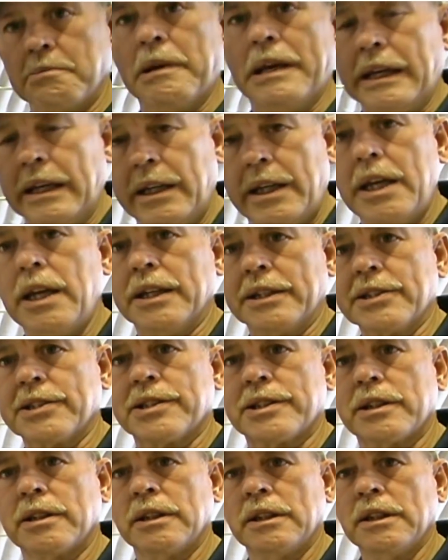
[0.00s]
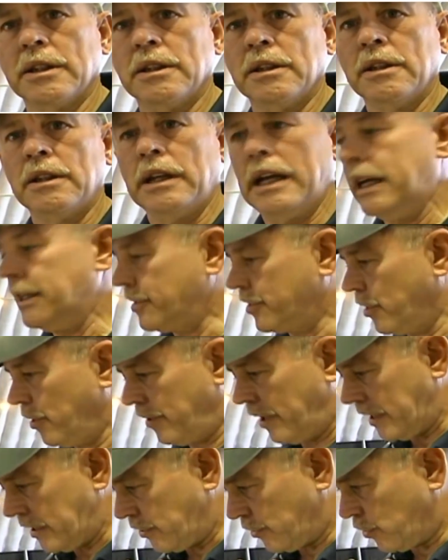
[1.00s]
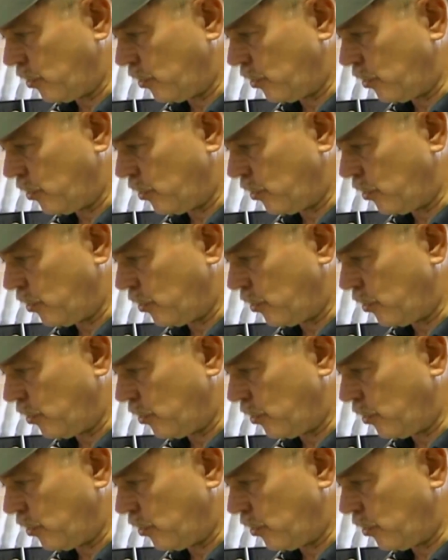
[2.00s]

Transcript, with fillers: that make kits and so they